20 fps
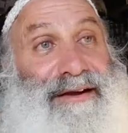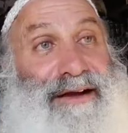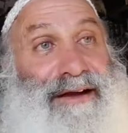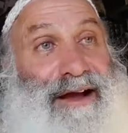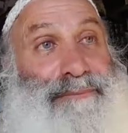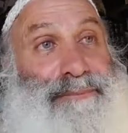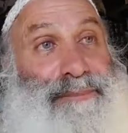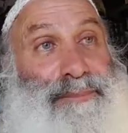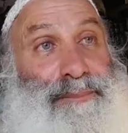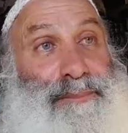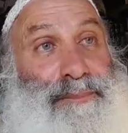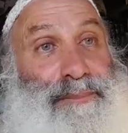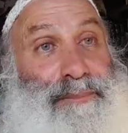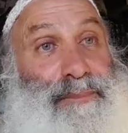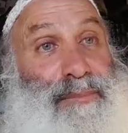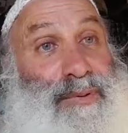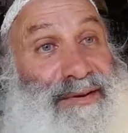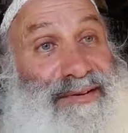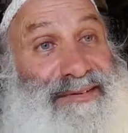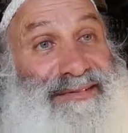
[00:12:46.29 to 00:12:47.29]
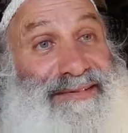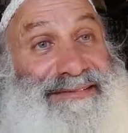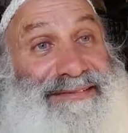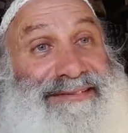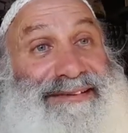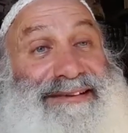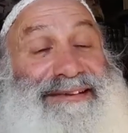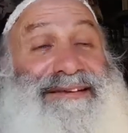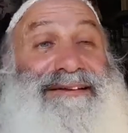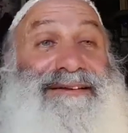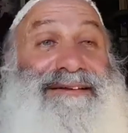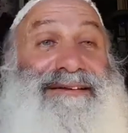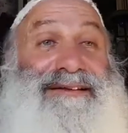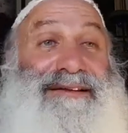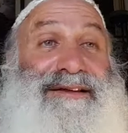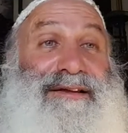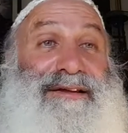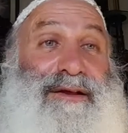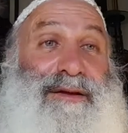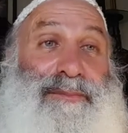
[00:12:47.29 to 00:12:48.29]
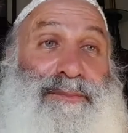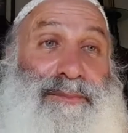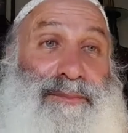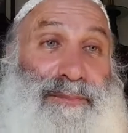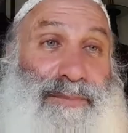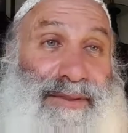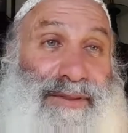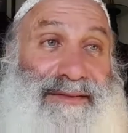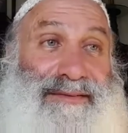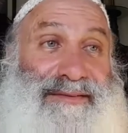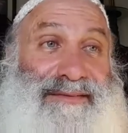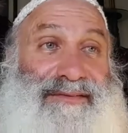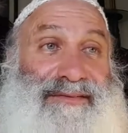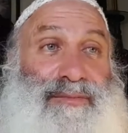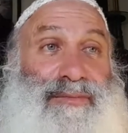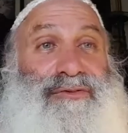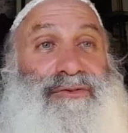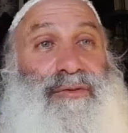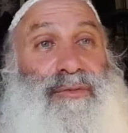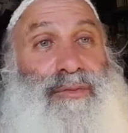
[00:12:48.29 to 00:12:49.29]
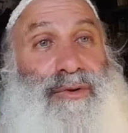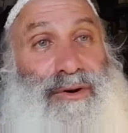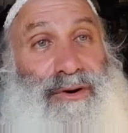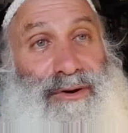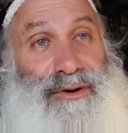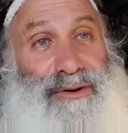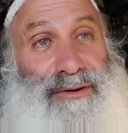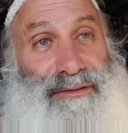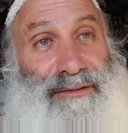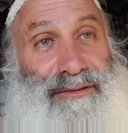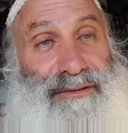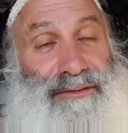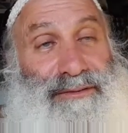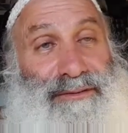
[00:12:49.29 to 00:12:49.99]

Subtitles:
of pristine peace with the world